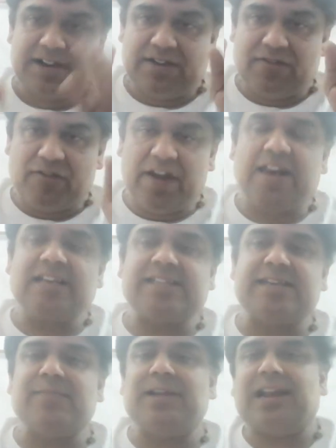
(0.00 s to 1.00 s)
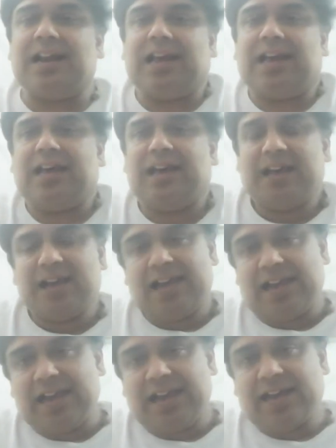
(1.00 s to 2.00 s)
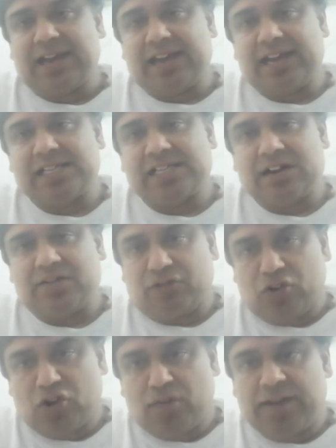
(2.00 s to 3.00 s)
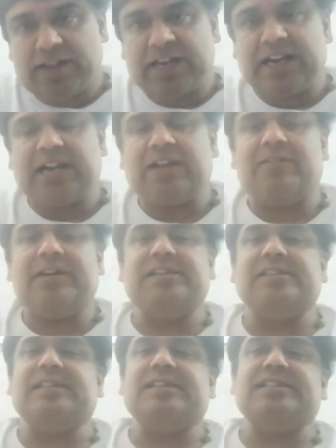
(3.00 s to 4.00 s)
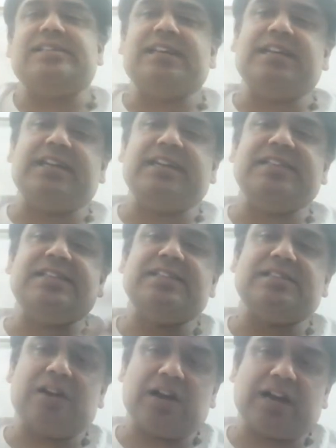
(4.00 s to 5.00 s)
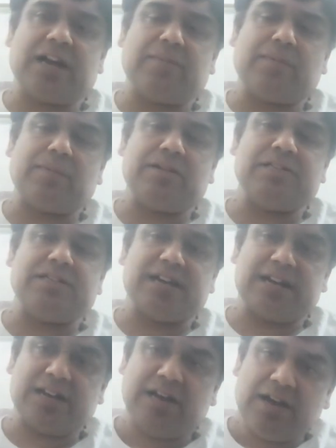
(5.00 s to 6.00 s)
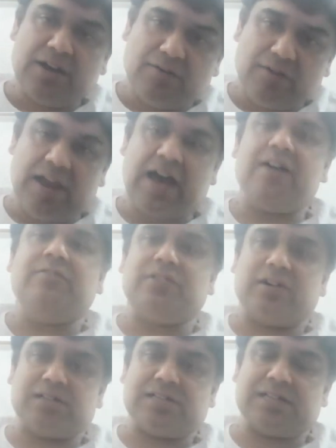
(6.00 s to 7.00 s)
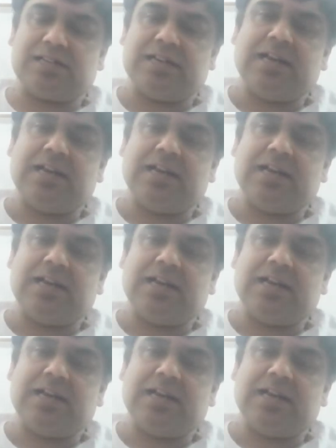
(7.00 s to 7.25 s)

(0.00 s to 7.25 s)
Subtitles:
Very similarly, in the case of flow measuring devices, jet engines, rocket propulsion, we have nozzle.